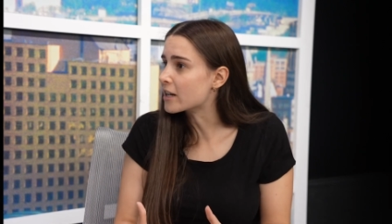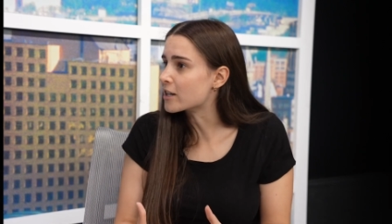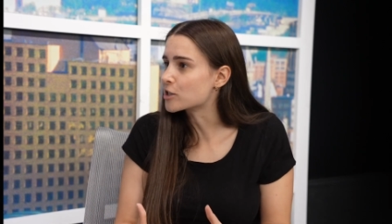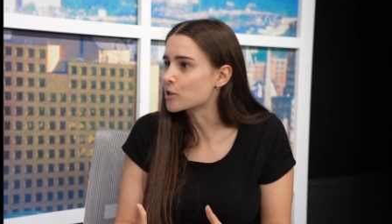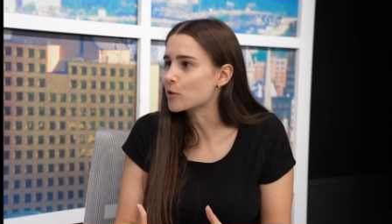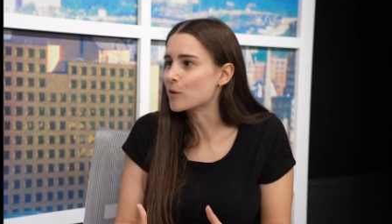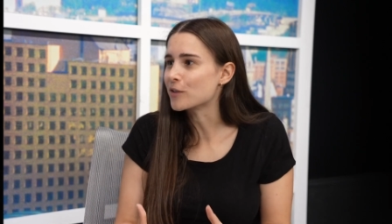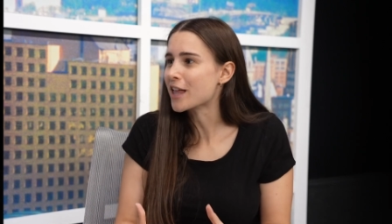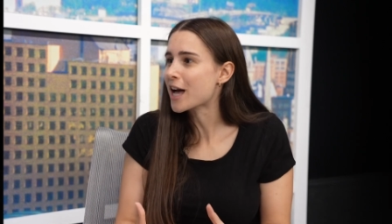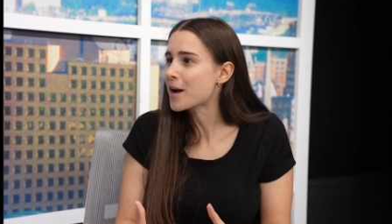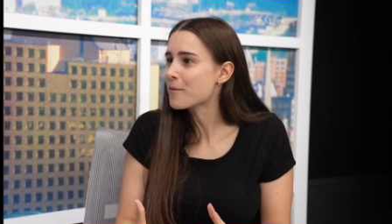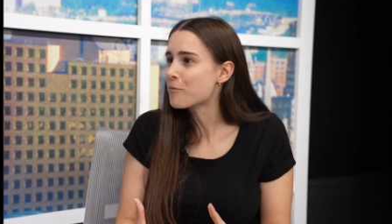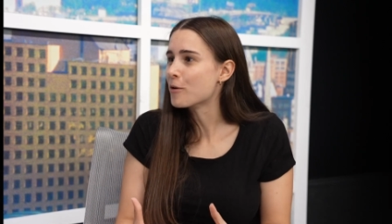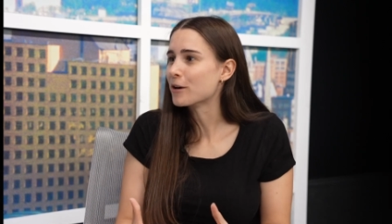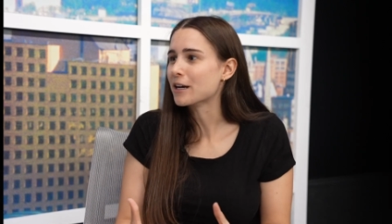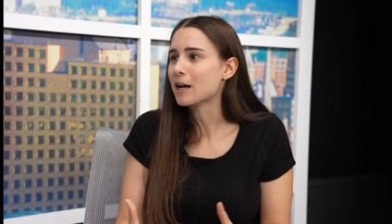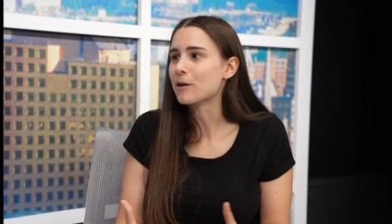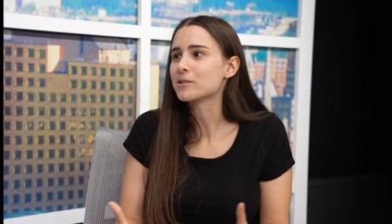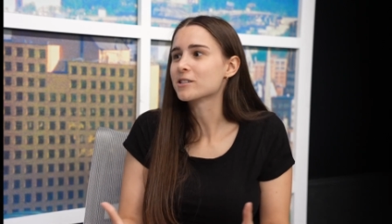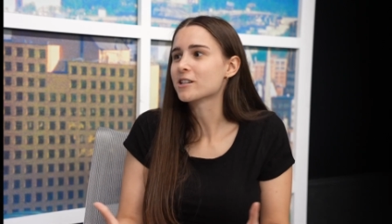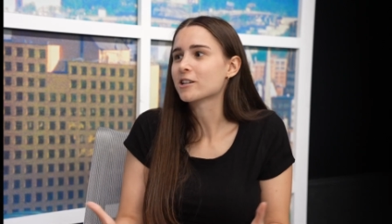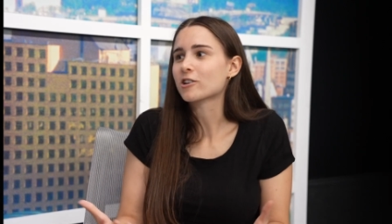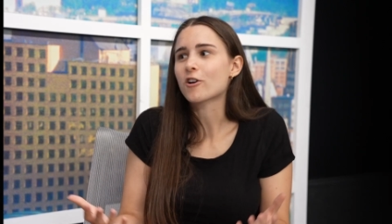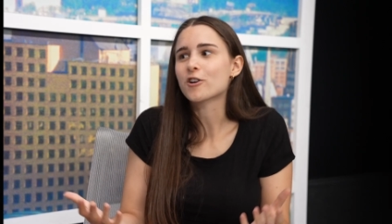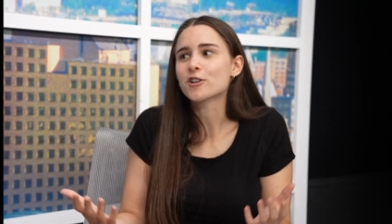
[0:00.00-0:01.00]
So at that point, I was
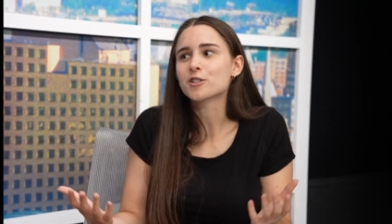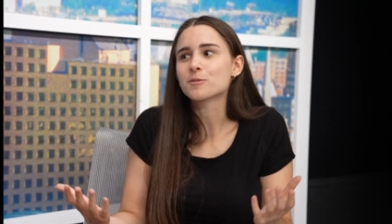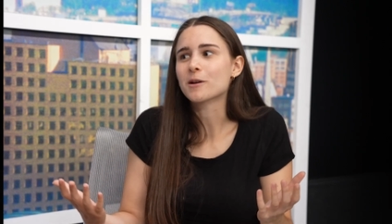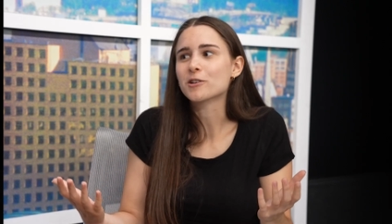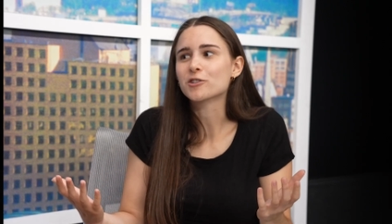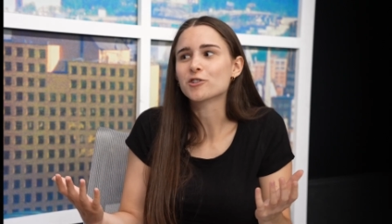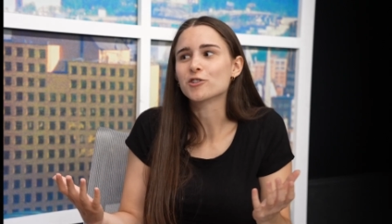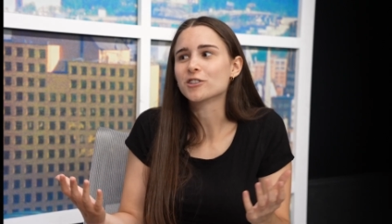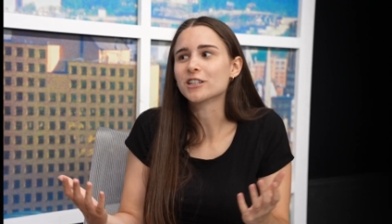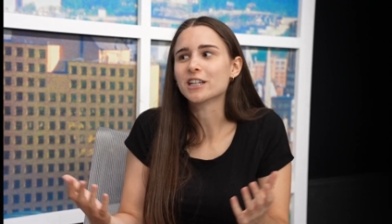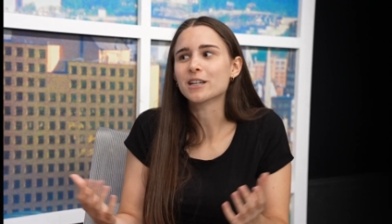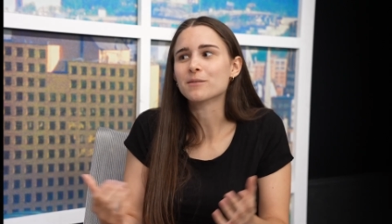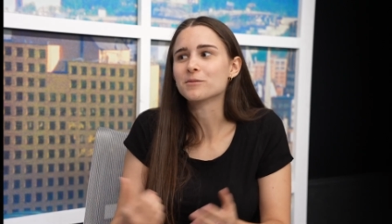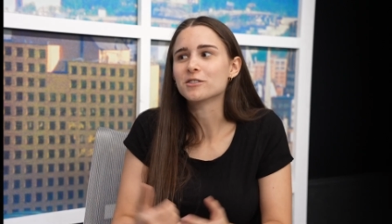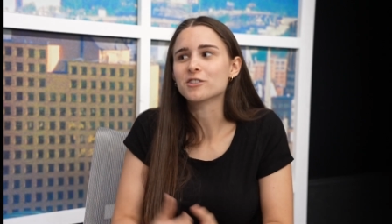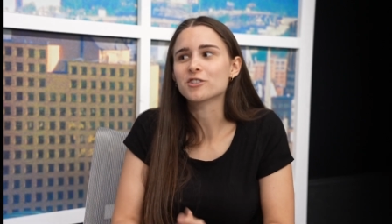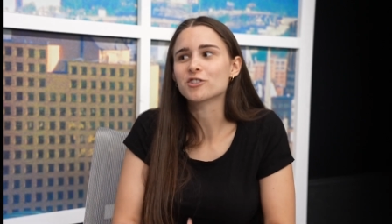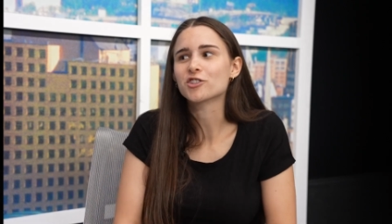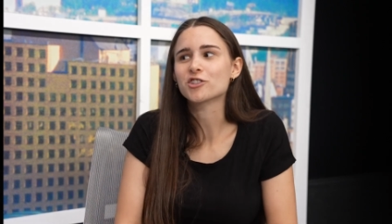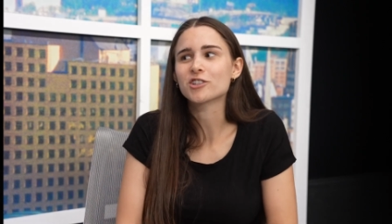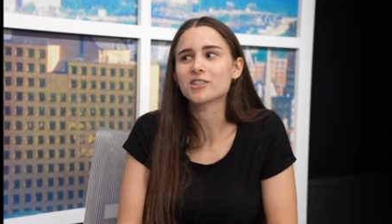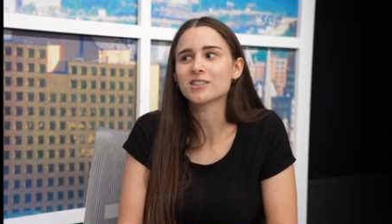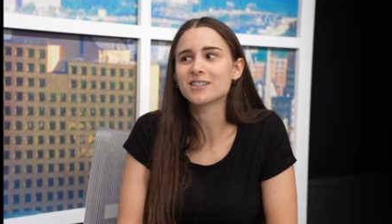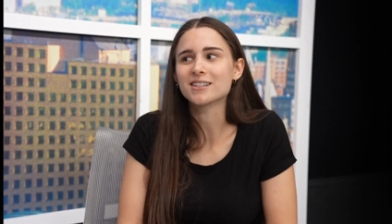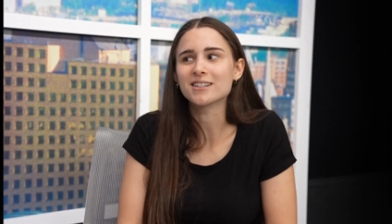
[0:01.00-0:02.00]
like, "Our special teams is
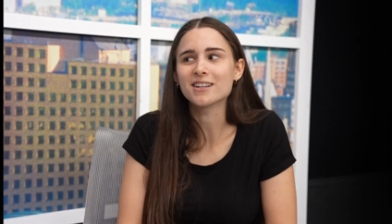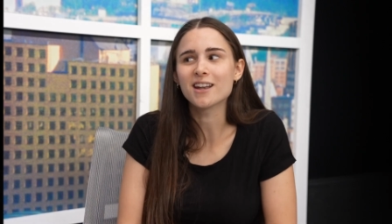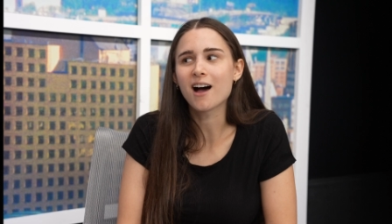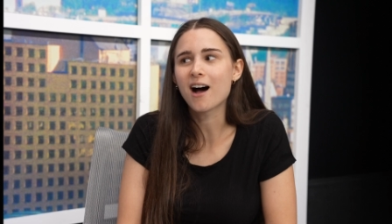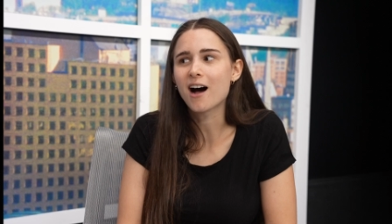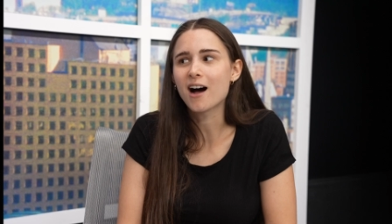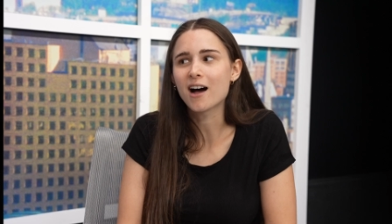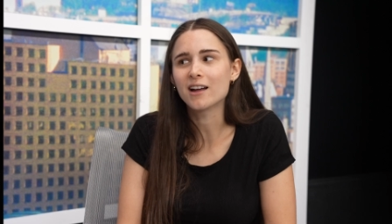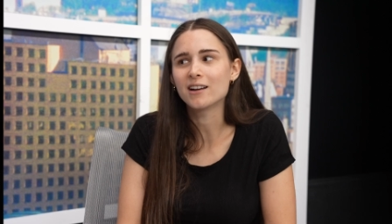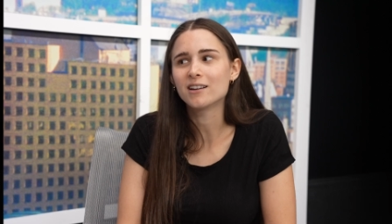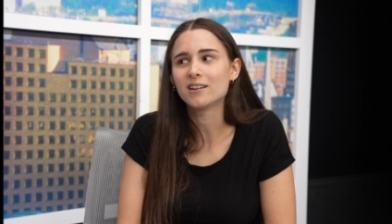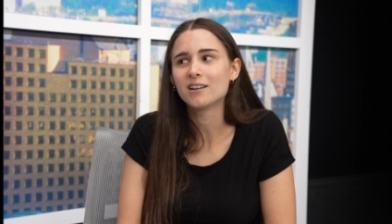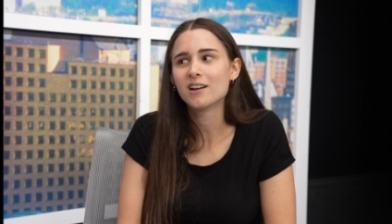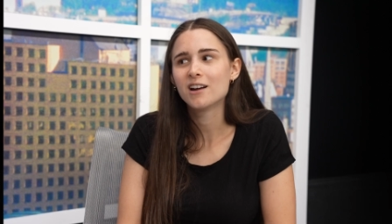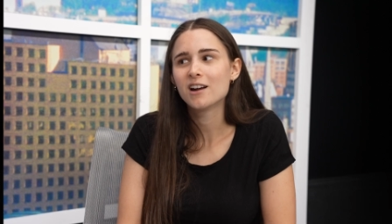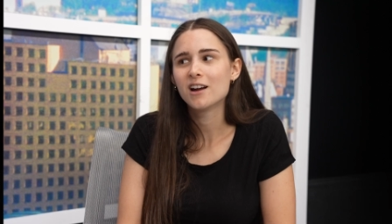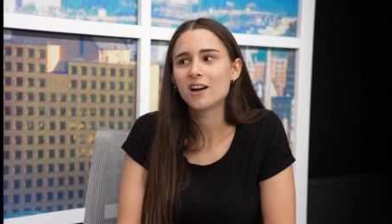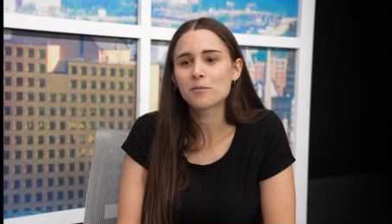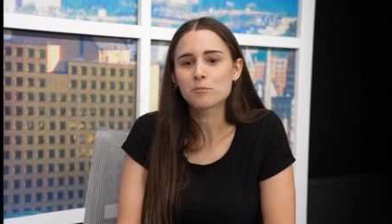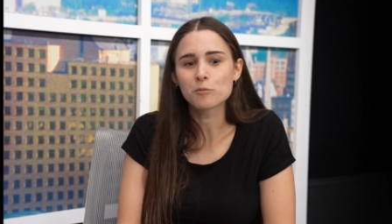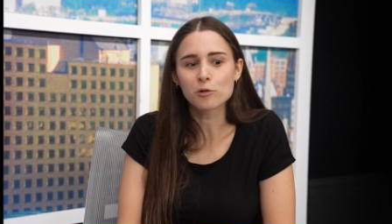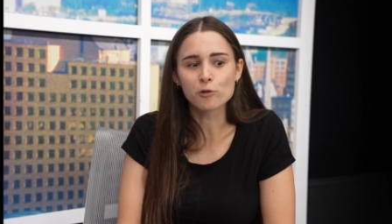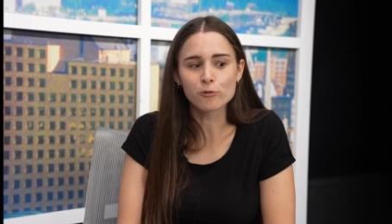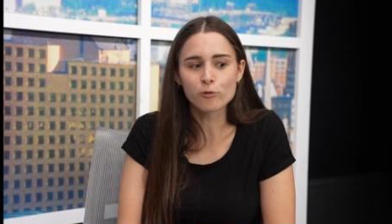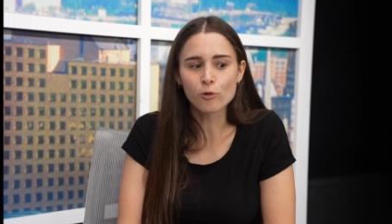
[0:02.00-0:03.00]
just not
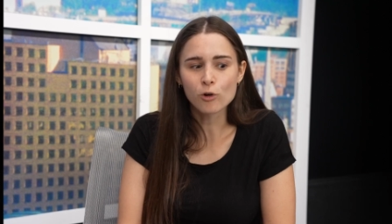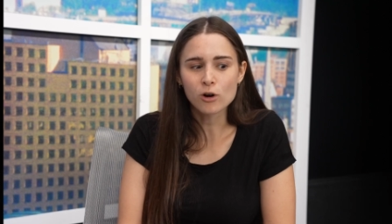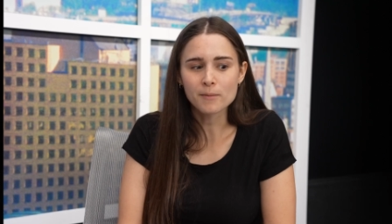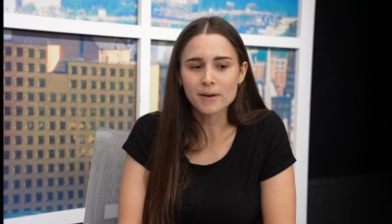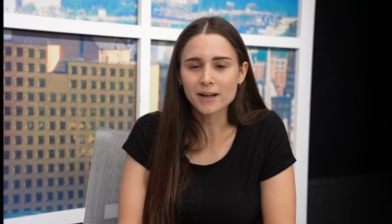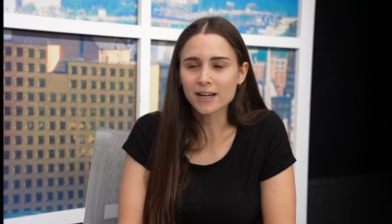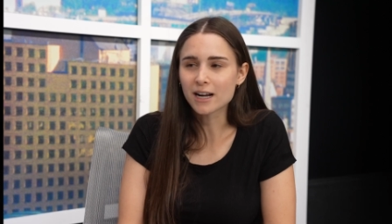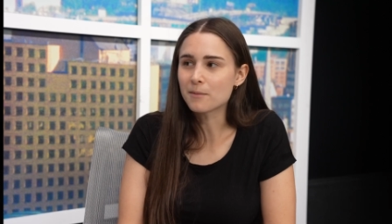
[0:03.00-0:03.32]
performing yeah.